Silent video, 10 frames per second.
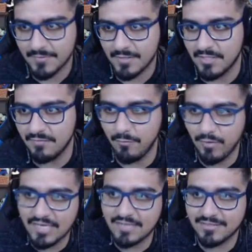Because if it
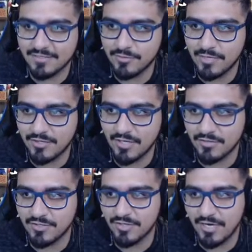rings and you you guys
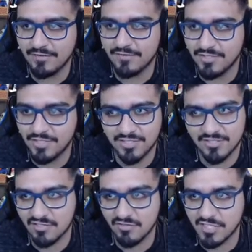you guys
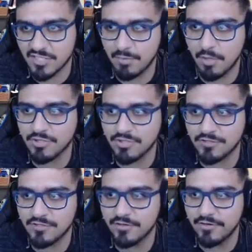just
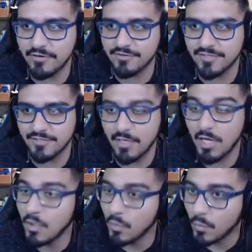explosions in your ears and oh.